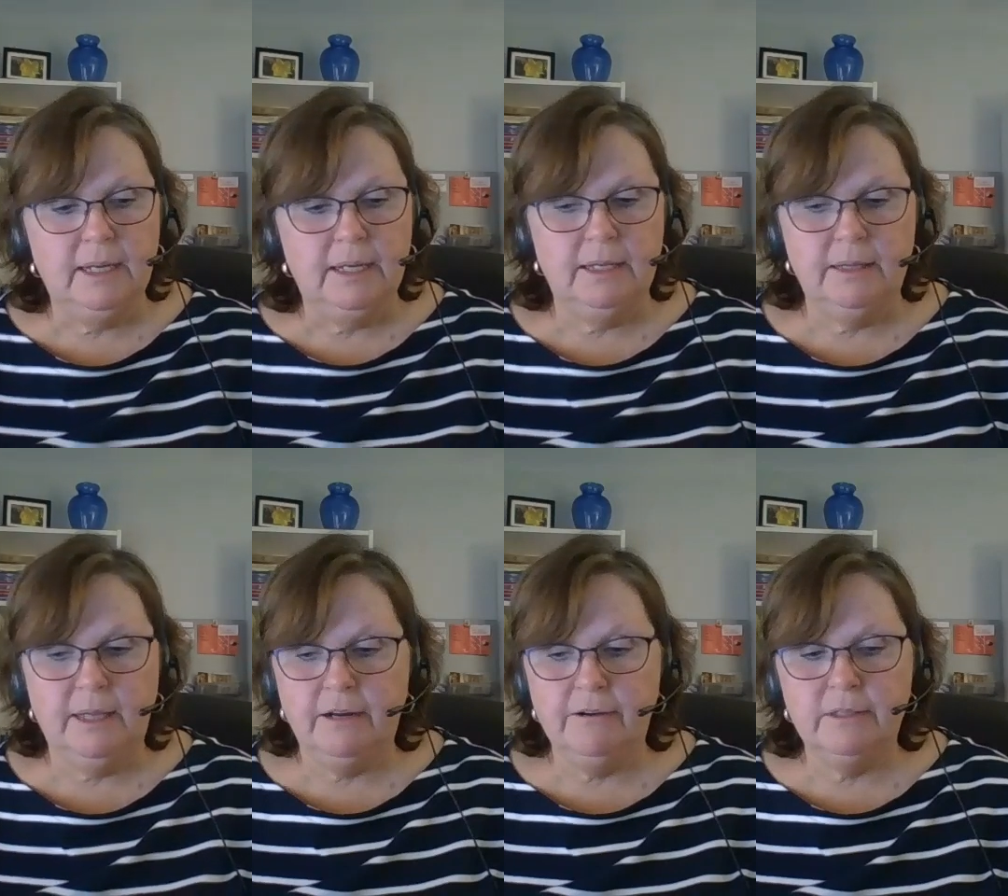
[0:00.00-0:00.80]
in the
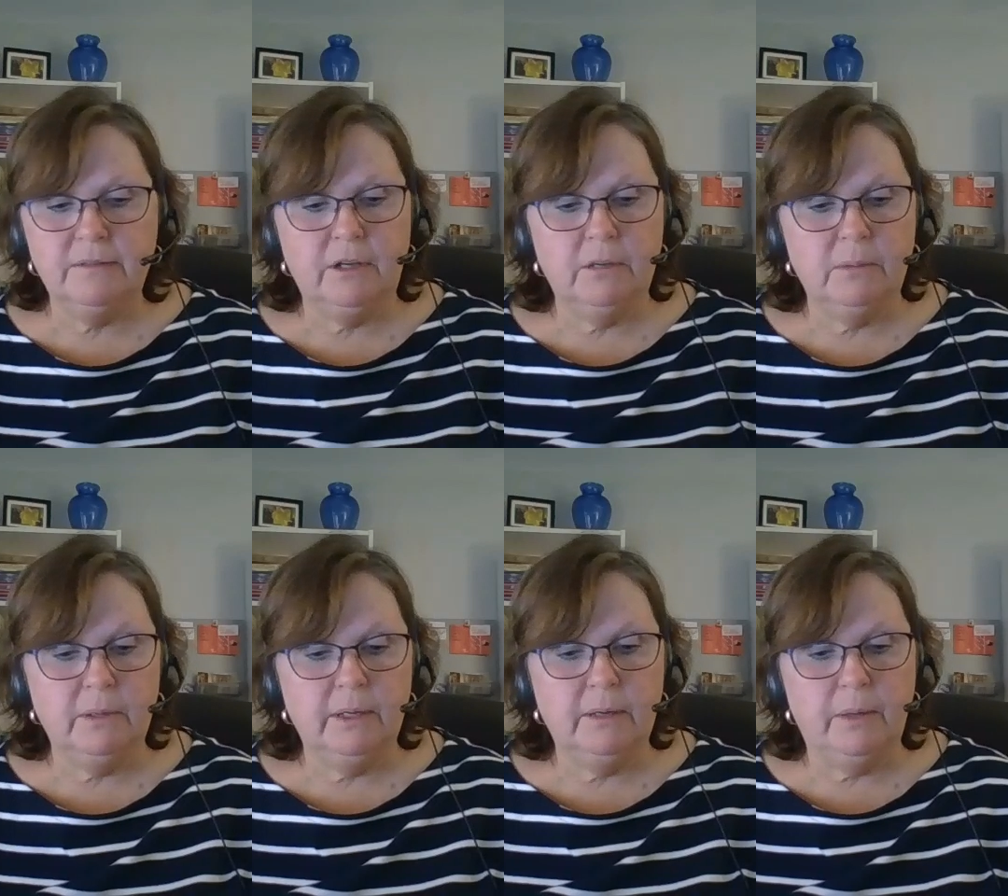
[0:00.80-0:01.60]
areas of
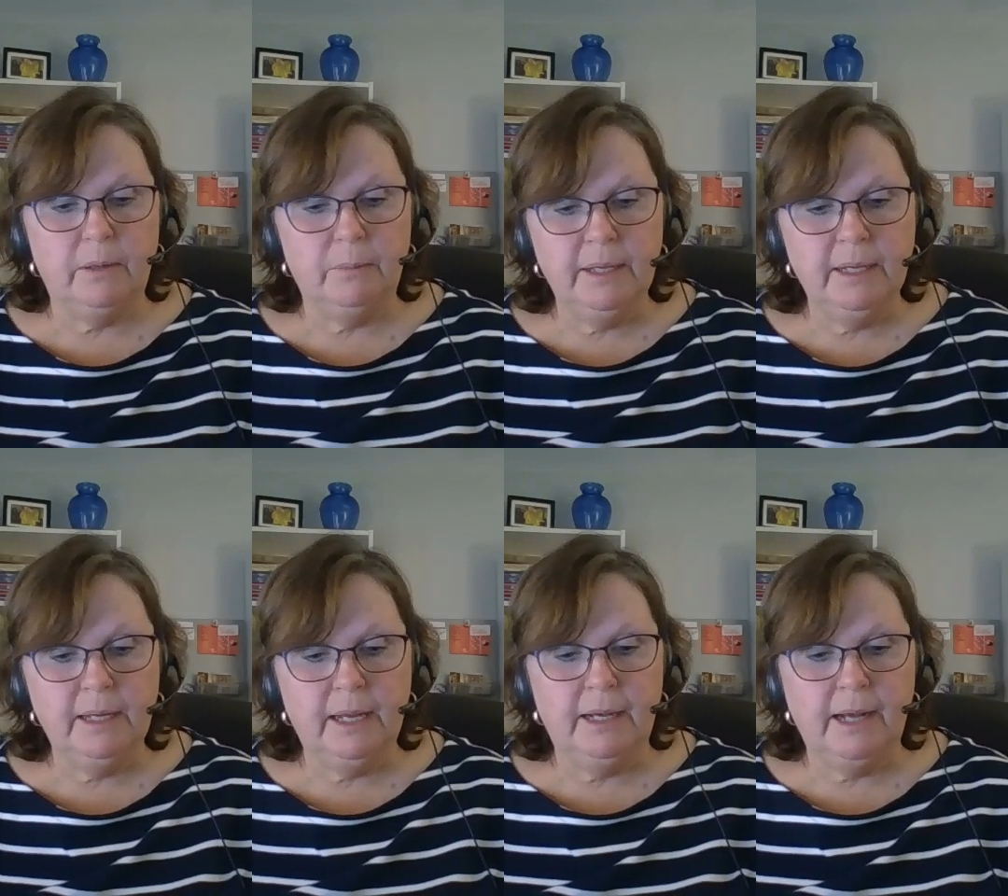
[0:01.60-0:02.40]
community
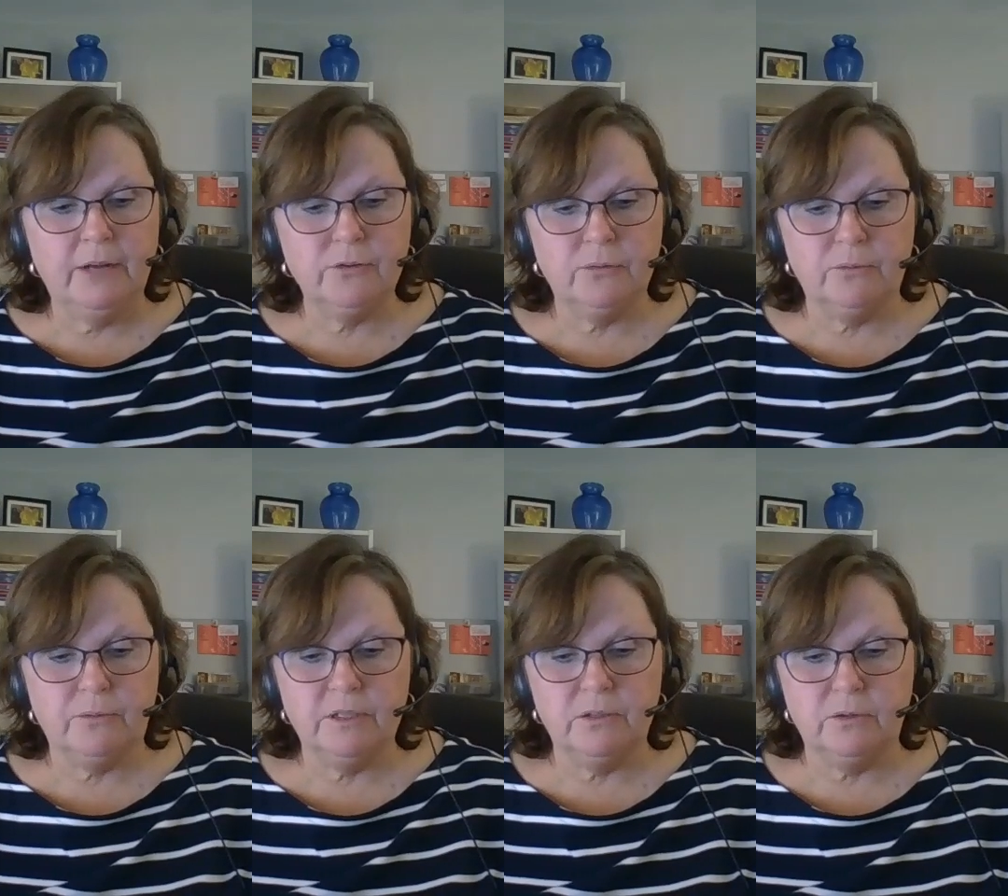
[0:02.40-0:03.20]
well-being and natural
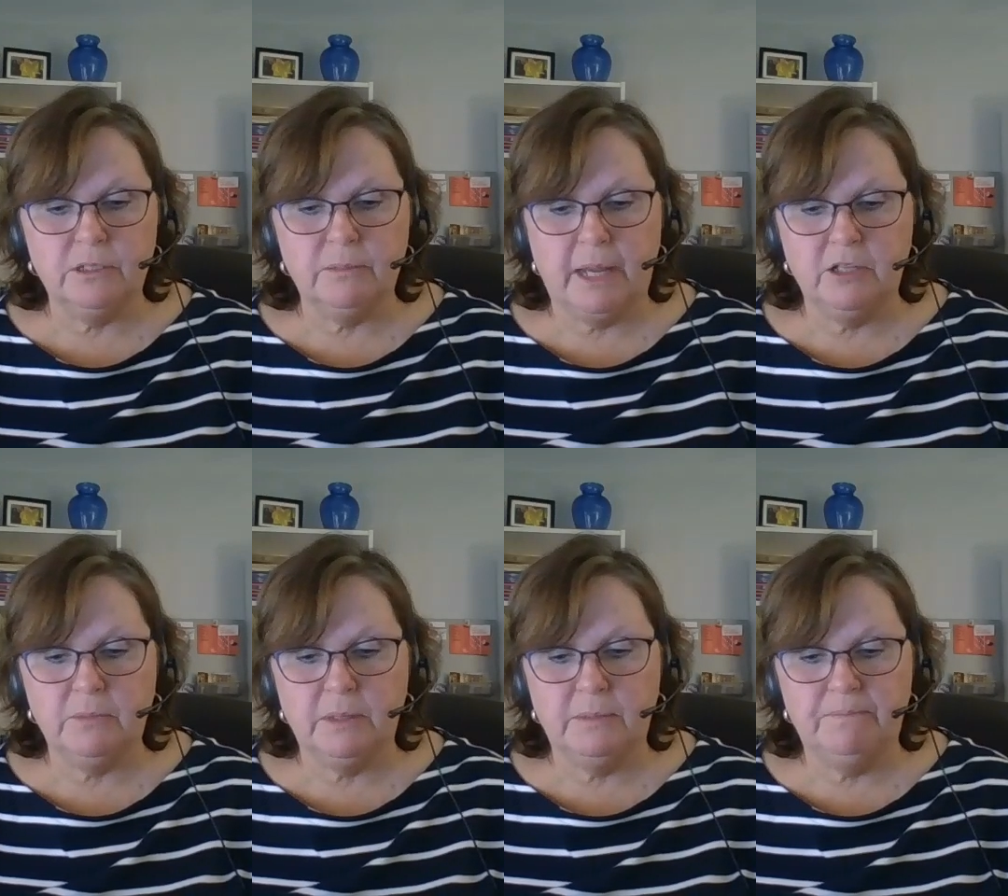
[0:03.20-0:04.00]
resource
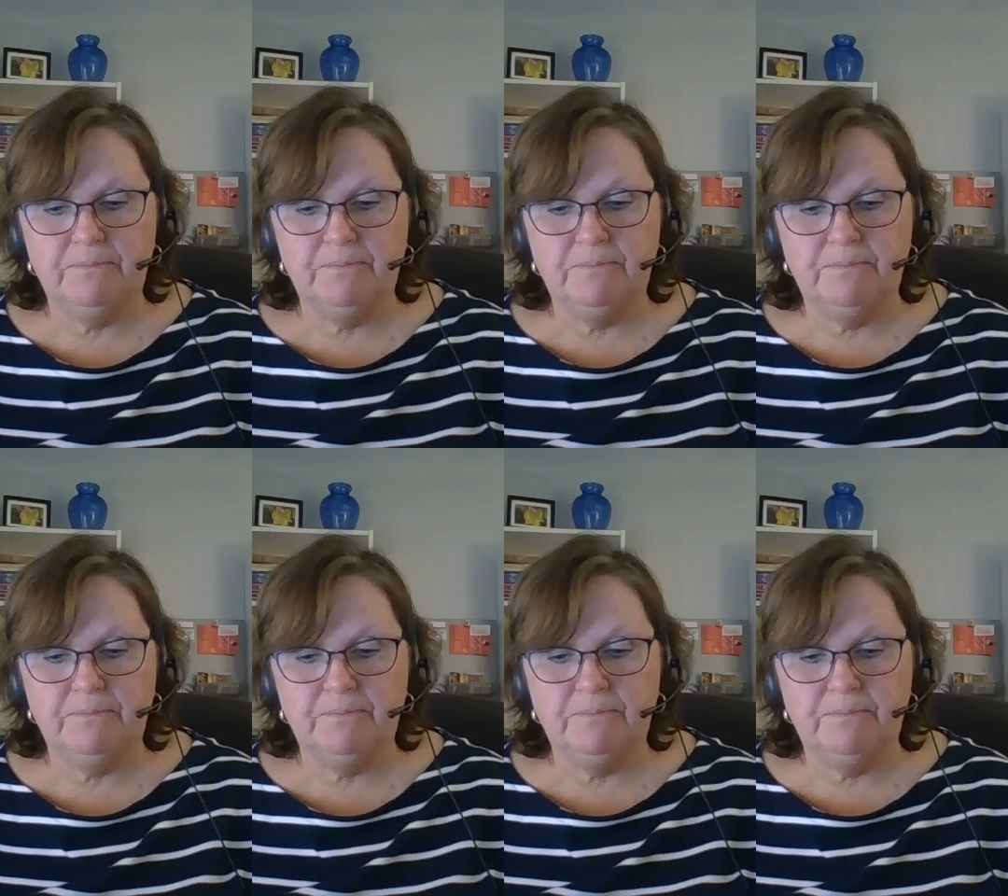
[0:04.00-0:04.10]
management.